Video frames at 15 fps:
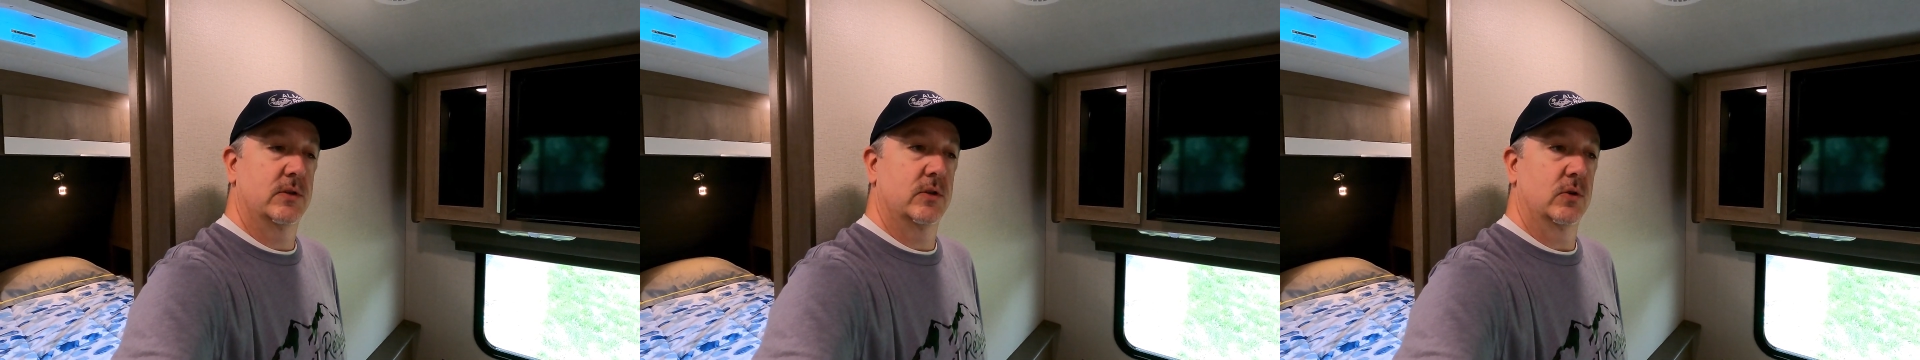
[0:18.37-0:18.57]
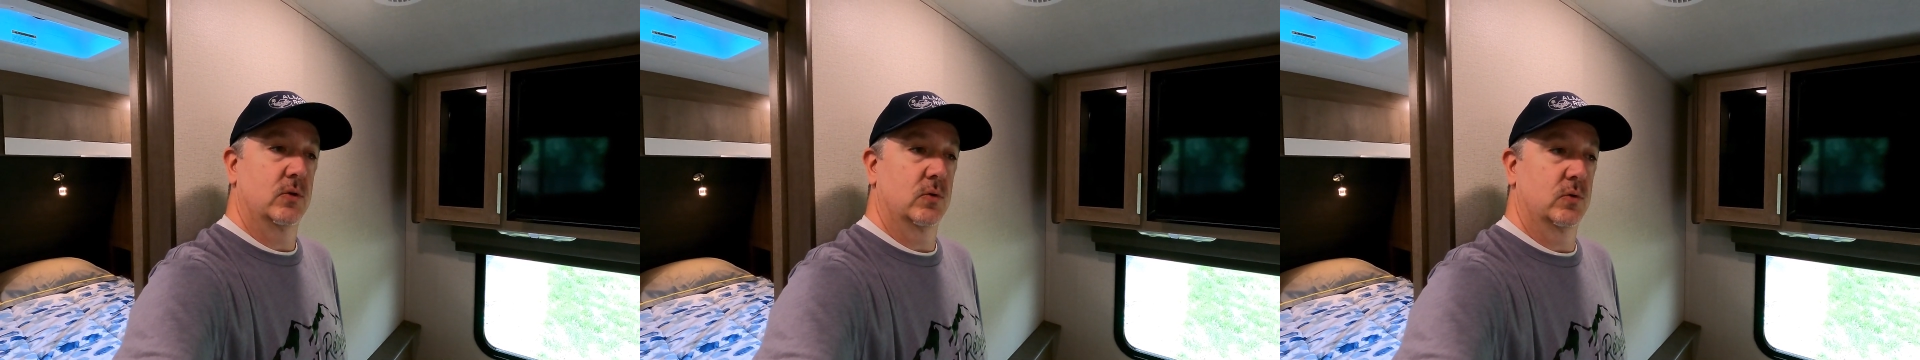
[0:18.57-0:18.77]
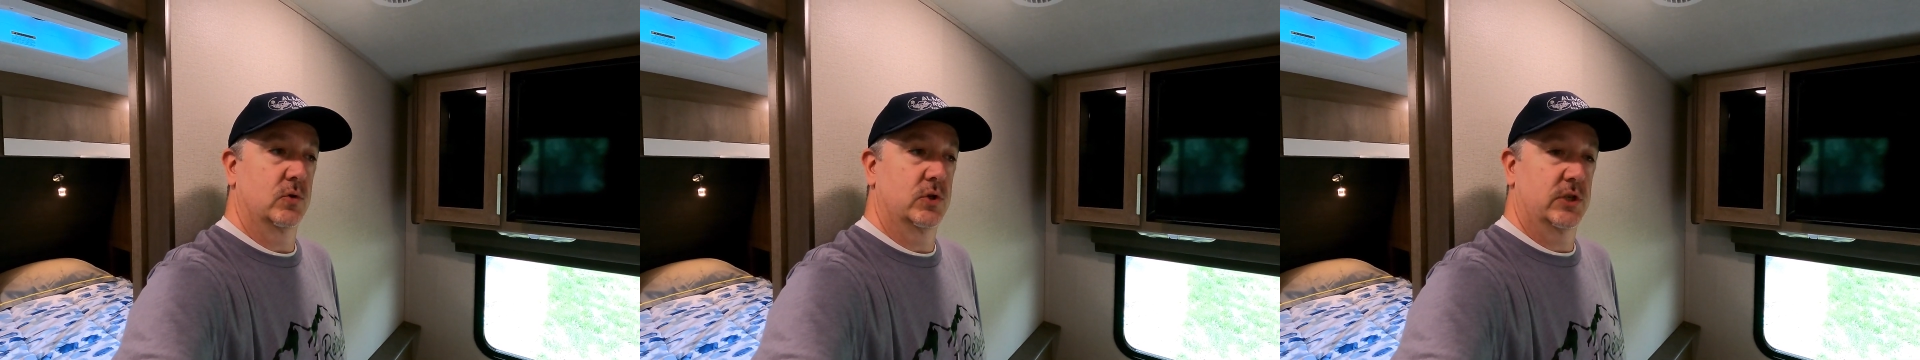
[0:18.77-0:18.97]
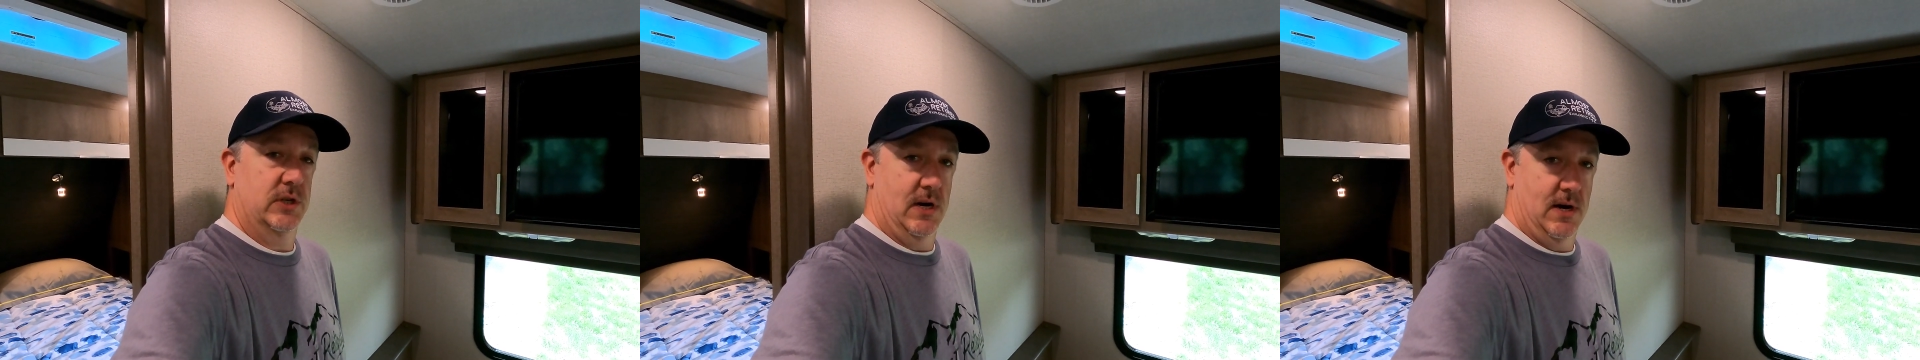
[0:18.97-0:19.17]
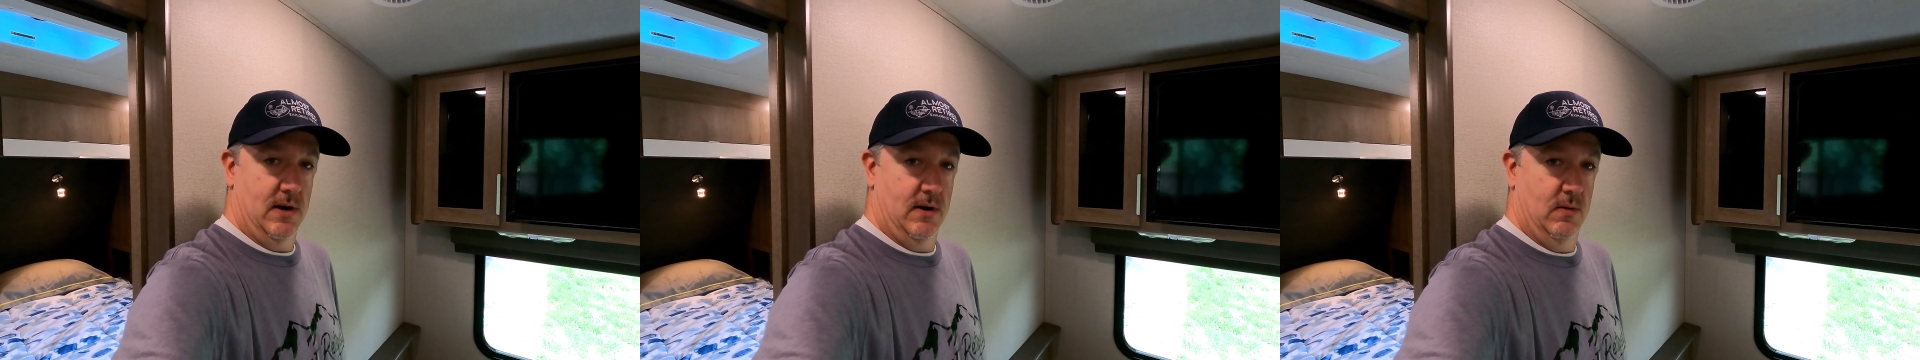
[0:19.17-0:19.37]
to
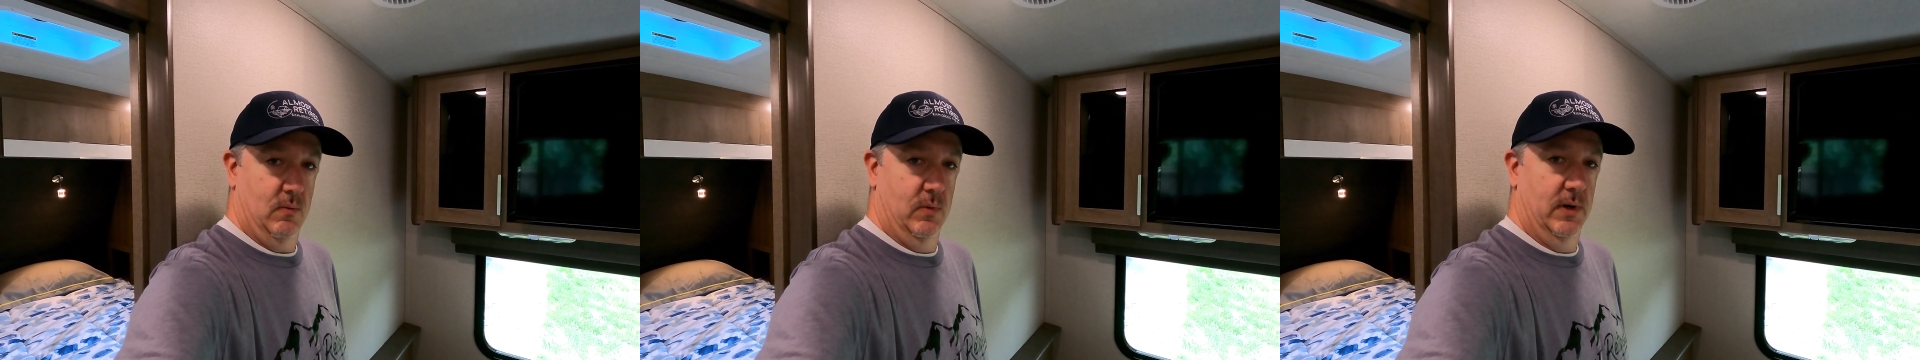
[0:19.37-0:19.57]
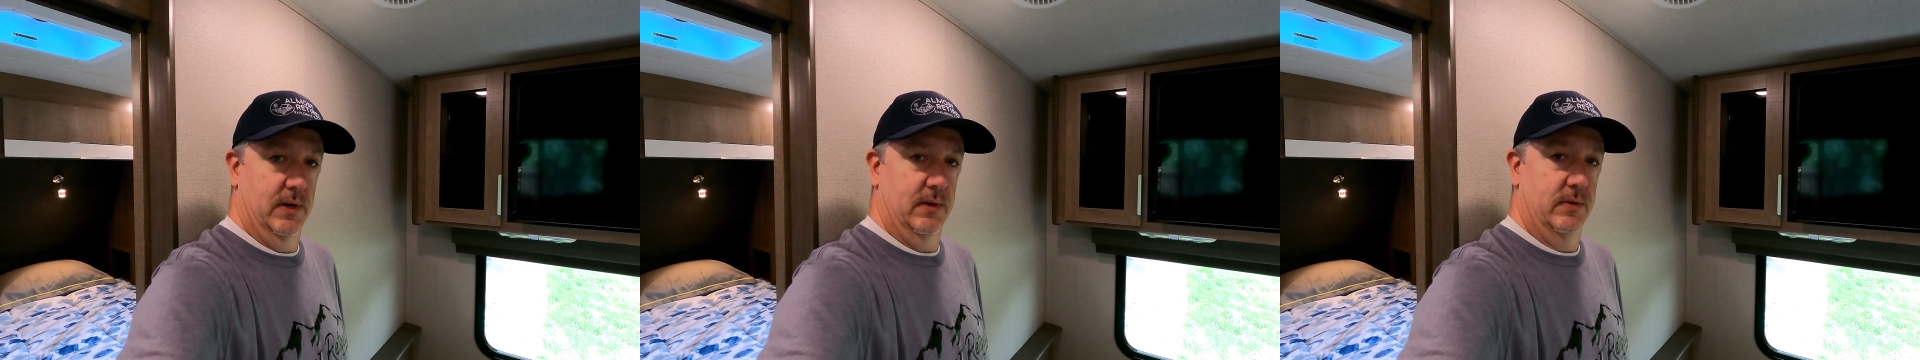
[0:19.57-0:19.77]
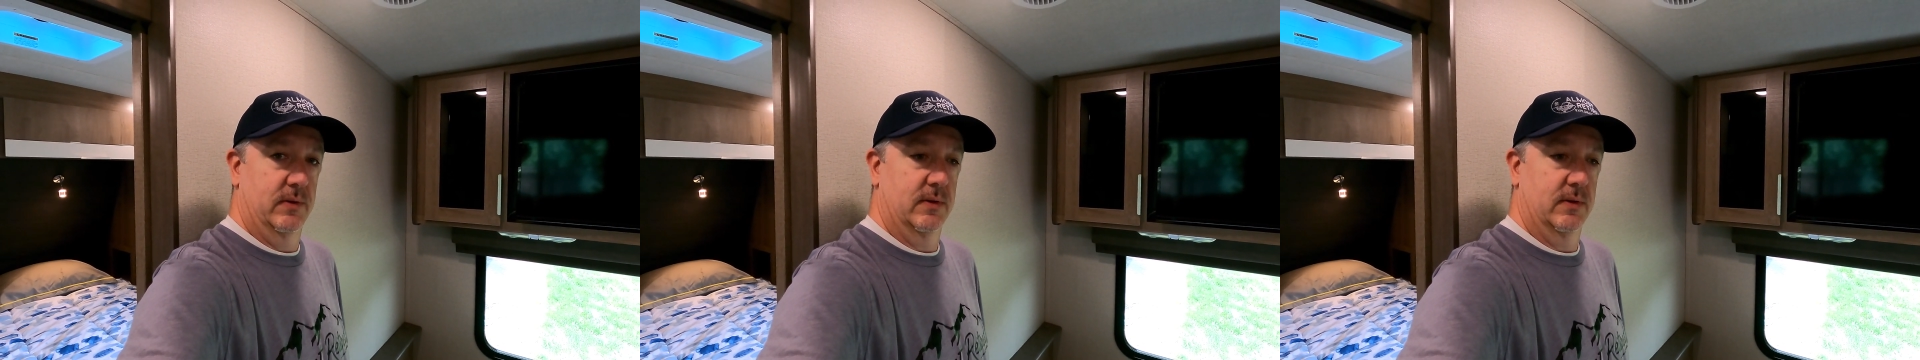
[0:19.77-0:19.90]
share with